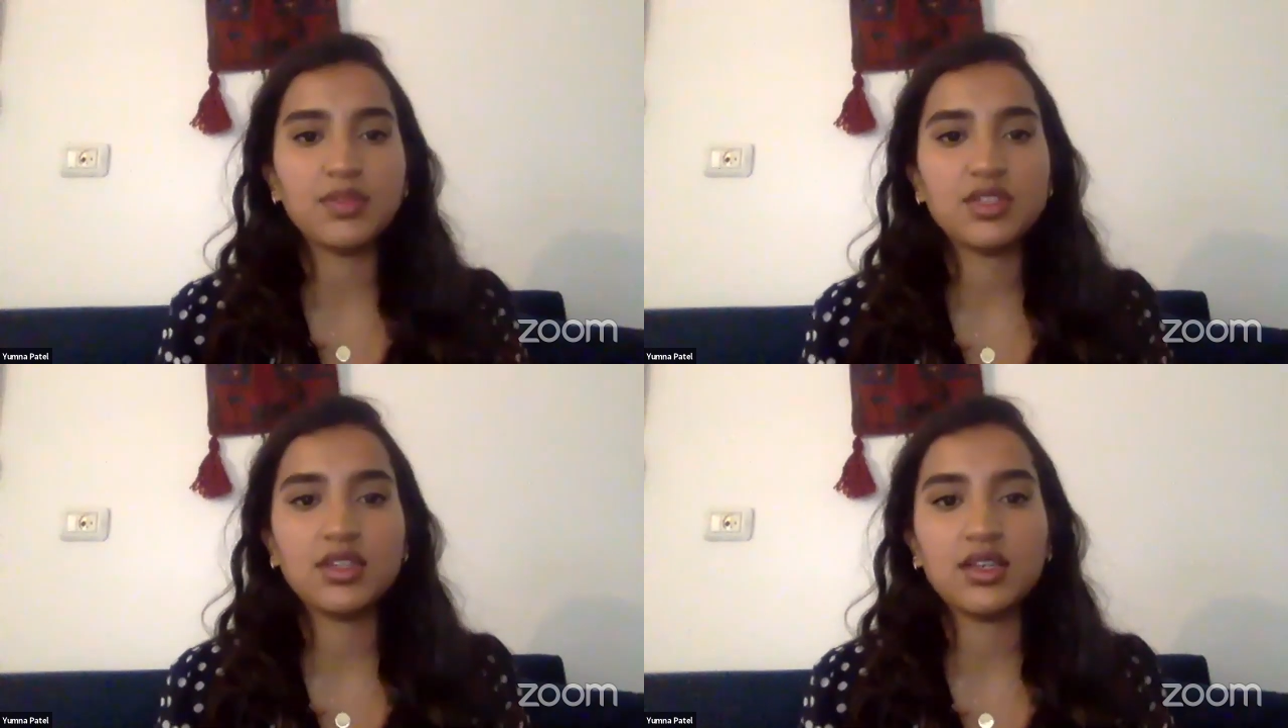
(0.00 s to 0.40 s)

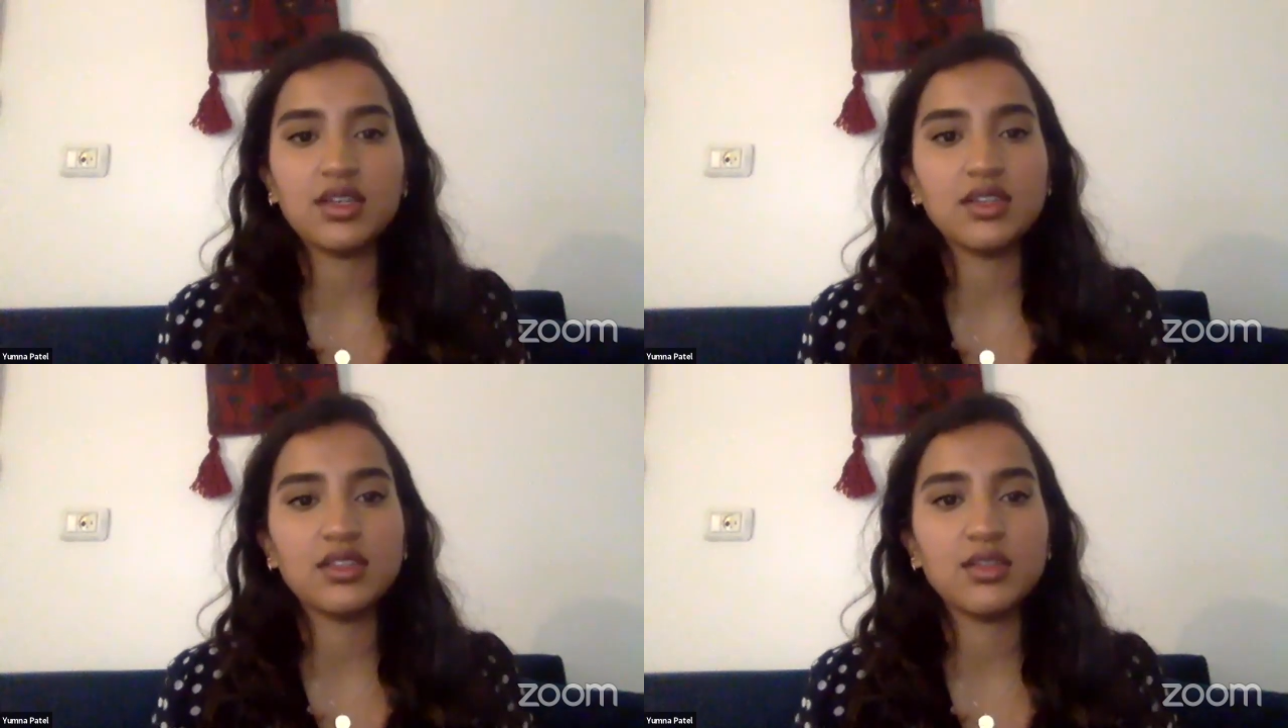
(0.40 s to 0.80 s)

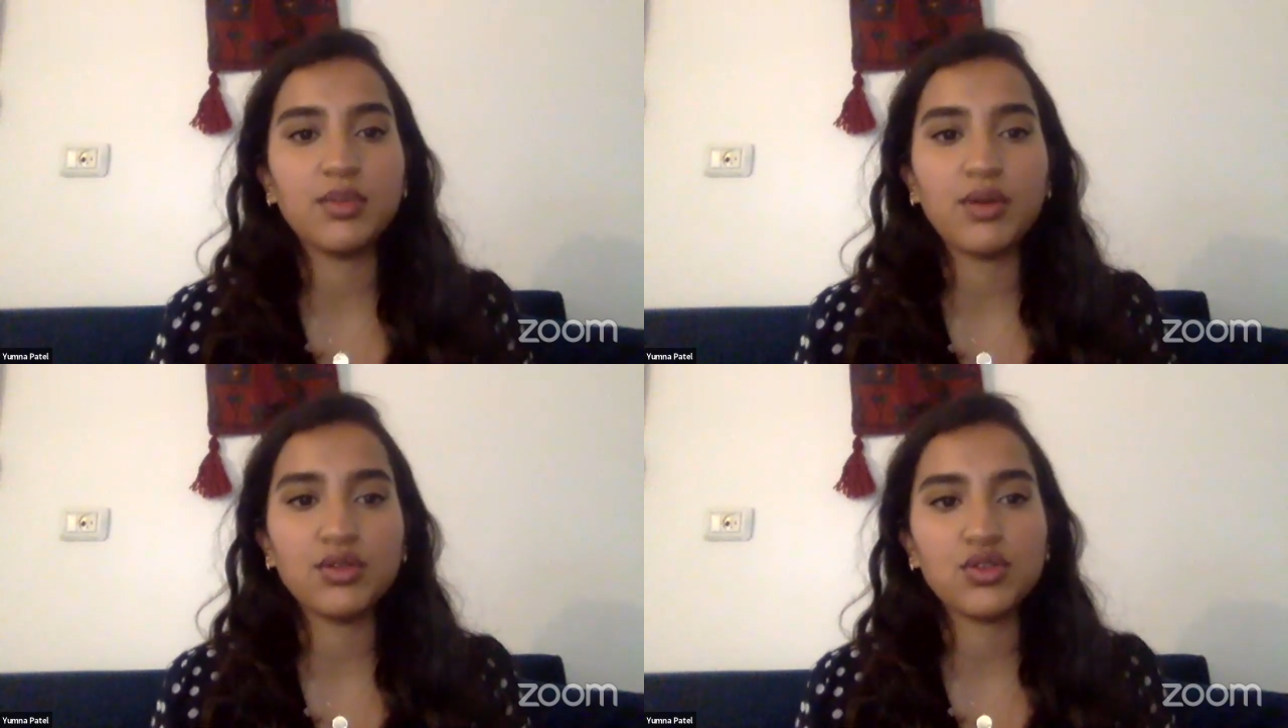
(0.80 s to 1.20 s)
to
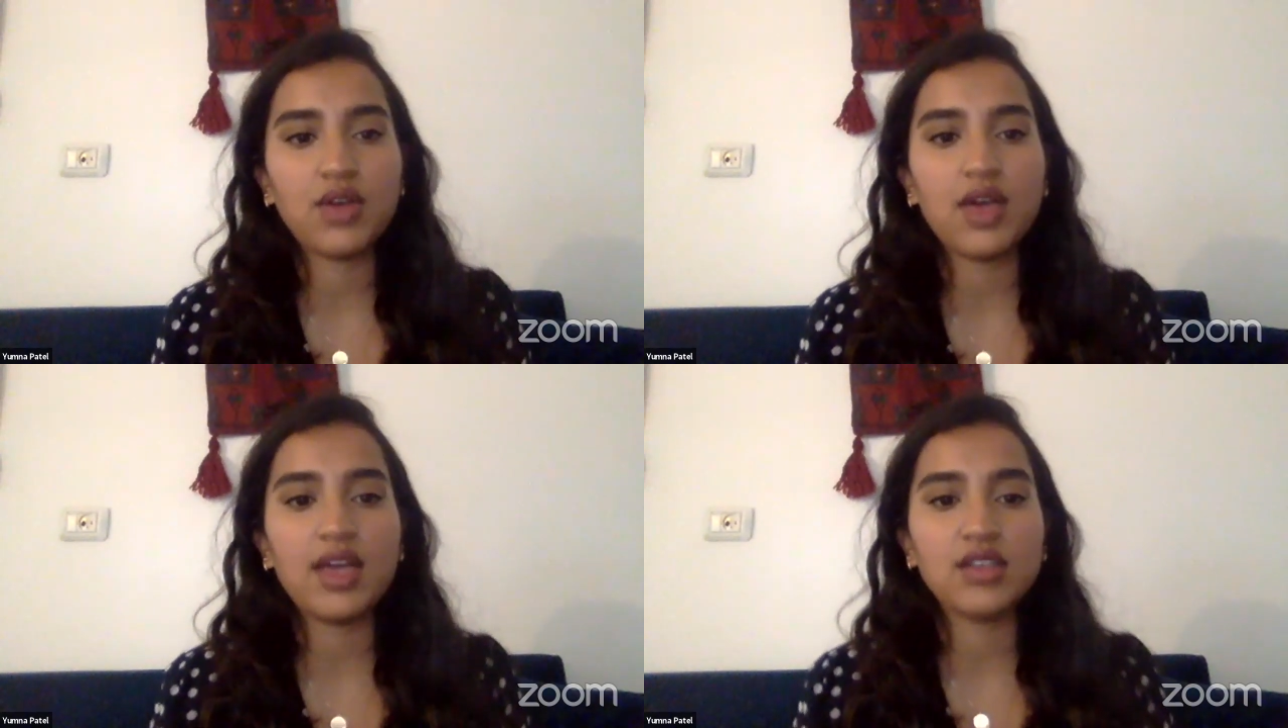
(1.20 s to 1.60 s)
both
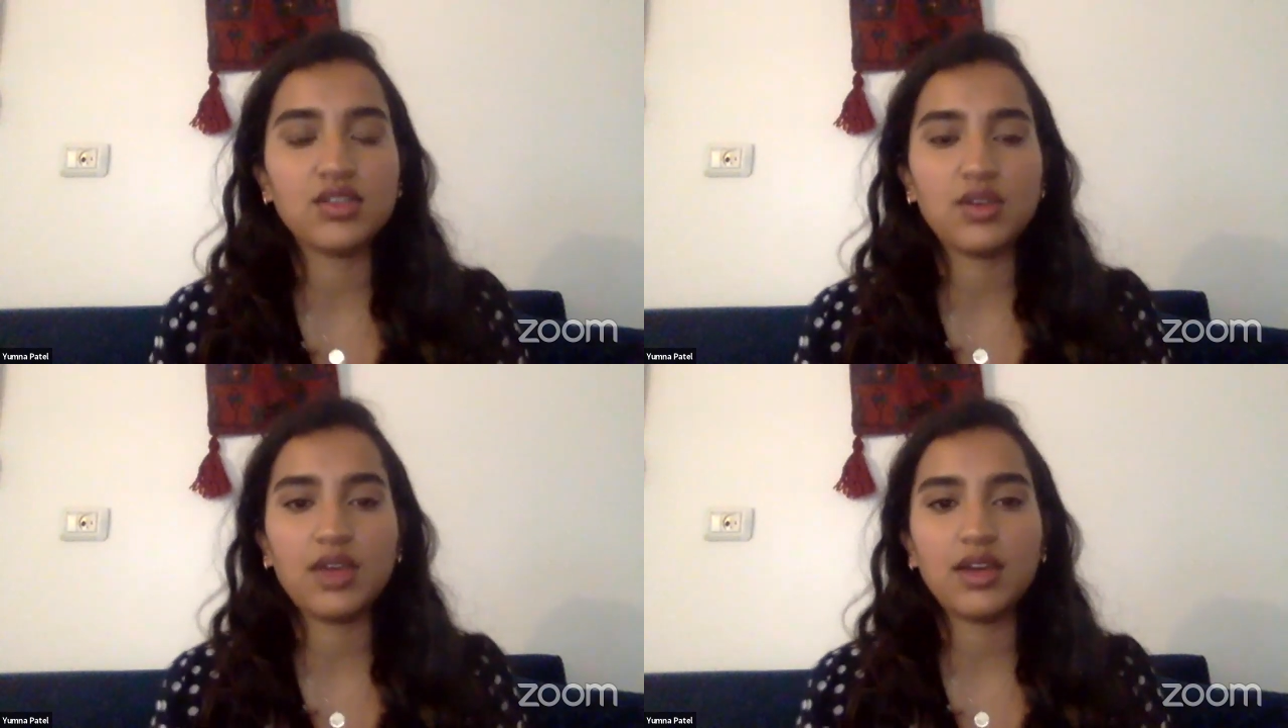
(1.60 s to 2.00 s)
Suha and
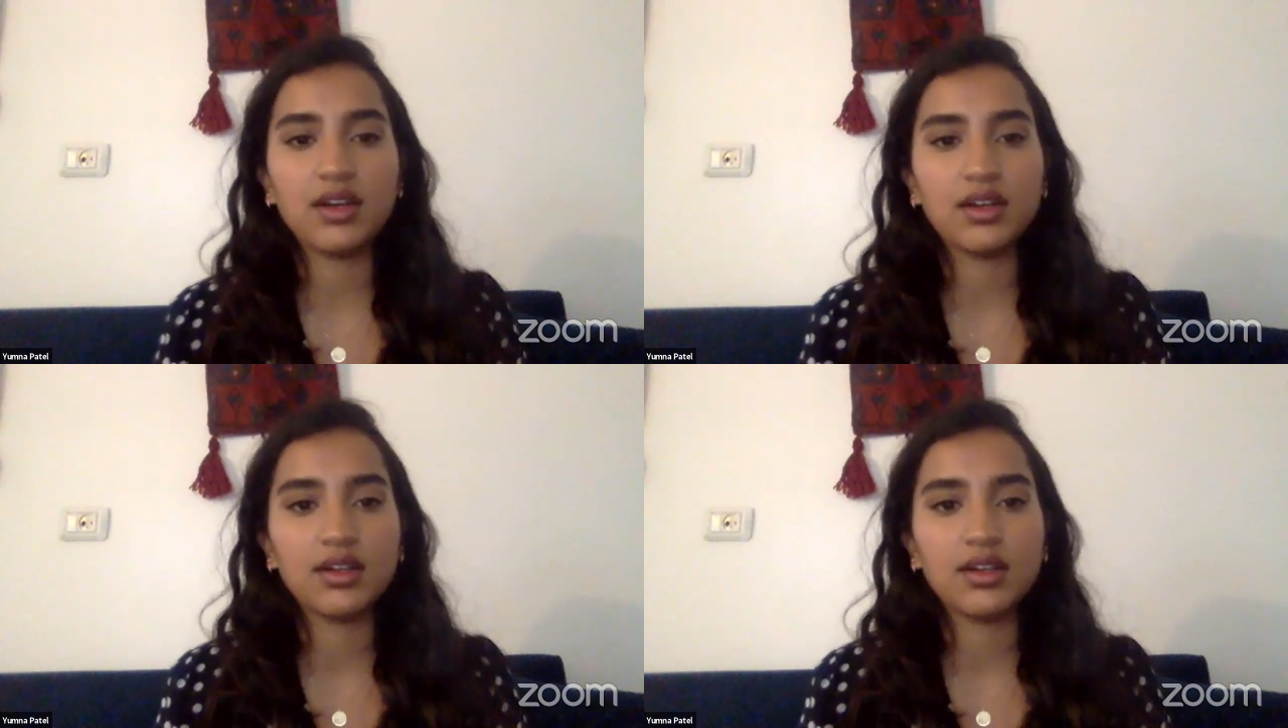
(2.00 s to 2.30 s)
Soheir.